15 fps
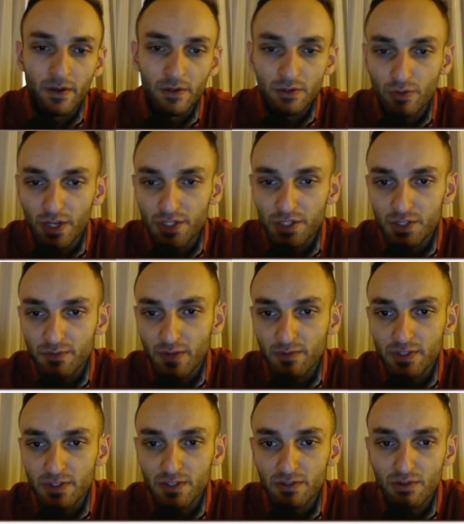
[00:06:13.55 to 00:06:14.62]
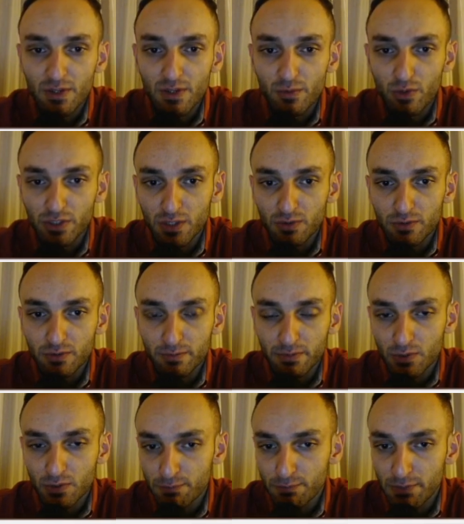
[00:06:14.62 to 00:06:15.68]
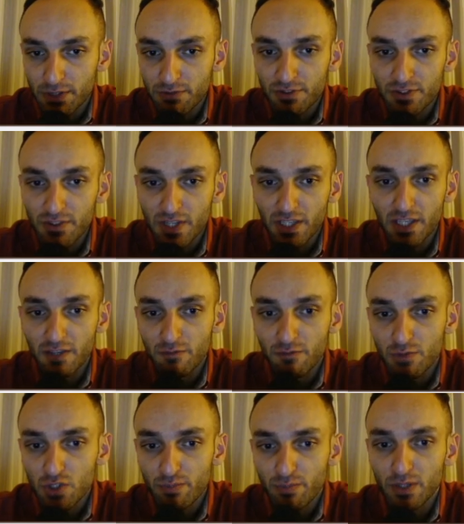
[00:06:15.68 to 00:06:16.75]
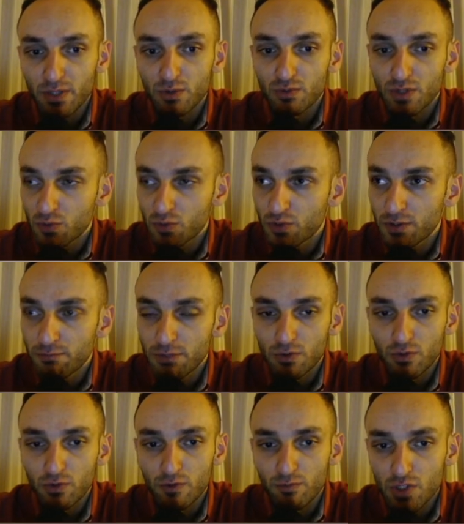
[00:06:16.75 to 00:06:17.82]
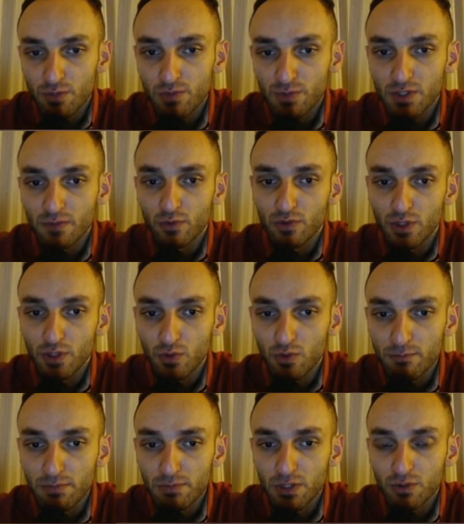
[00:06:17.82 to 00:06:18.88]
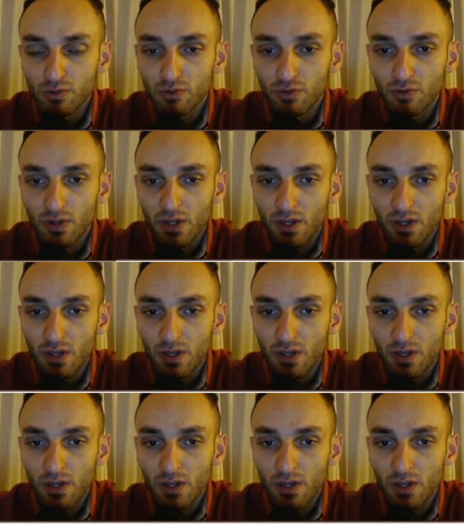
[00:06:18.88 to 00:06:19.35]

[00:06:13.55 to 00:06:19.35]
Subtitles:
So knight g5 isn't really working because b3 is hanging. If bishop a2, then queen b2. If bishop c4, then queen b2.